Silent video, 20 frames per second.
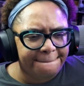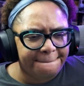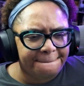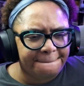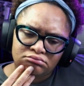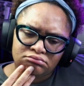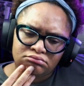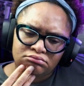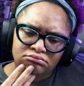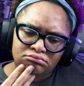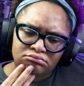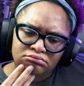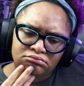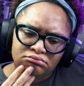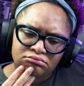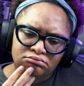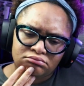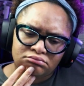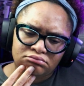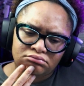
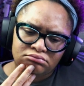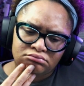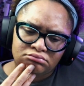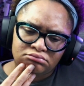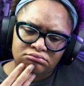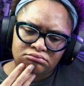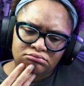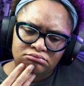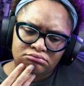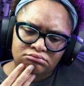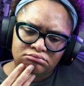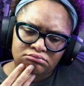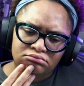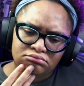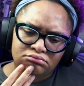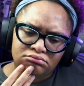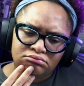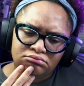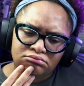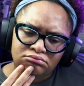
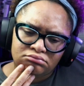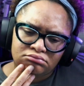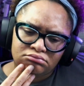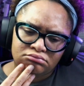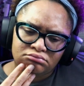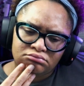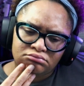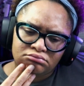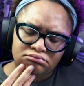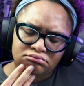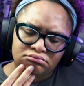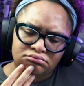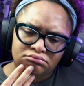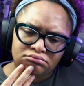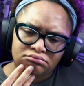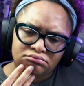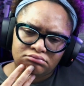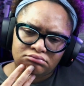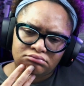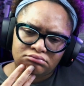
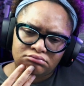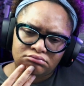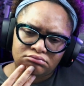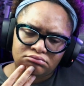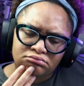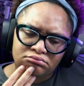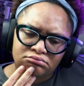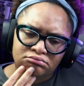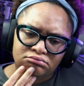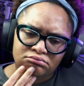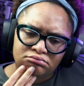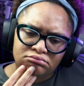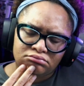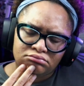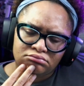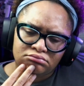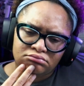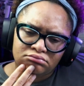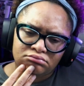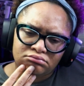
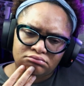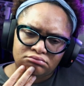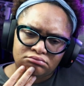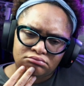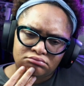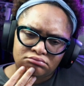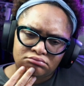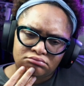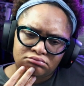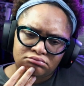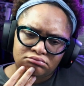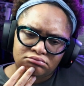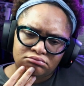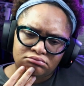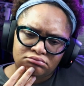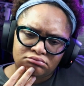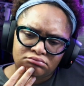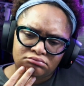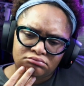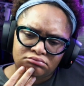
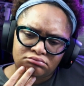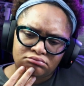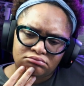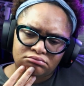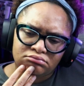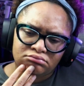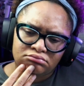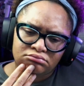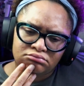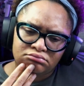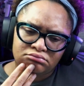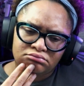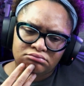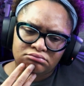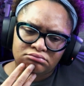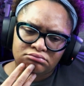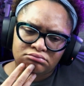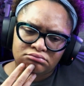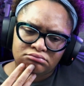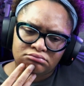
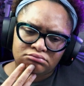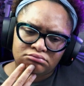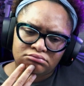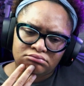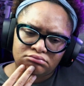Nobody speaks.